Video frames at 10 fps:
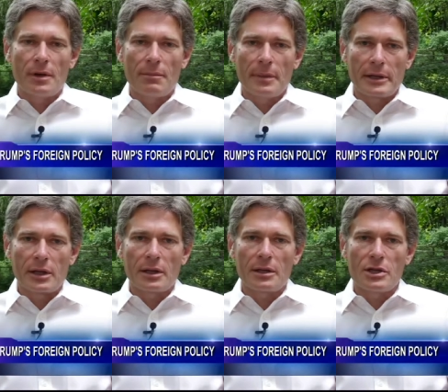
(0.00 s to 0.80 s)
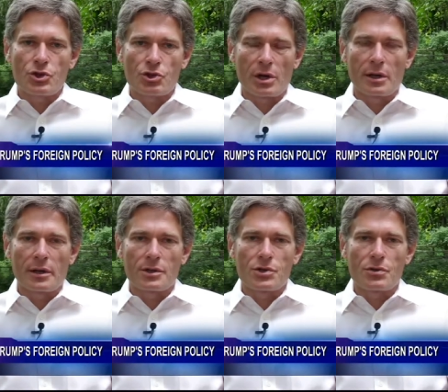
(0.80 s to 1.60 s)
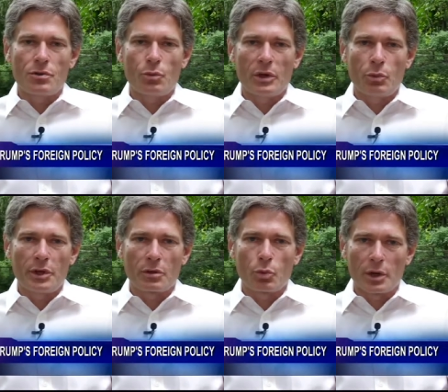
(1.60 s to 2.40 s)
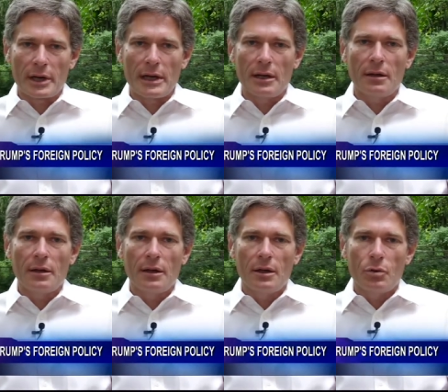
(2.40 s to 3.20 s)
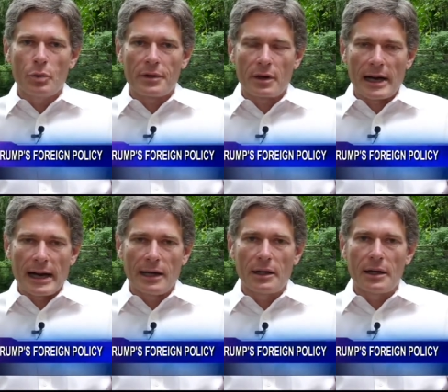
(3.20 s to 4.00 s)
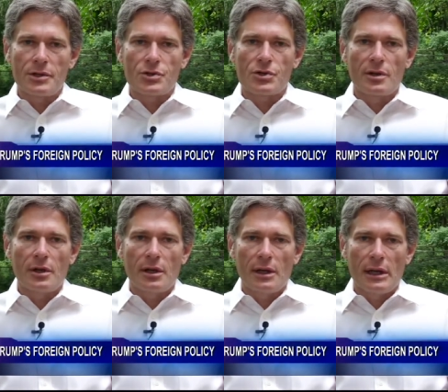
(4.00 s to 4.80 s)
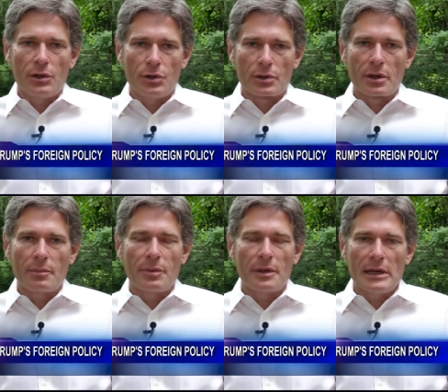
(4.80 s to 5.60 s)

America is strongest when we are working with our allies in Europe,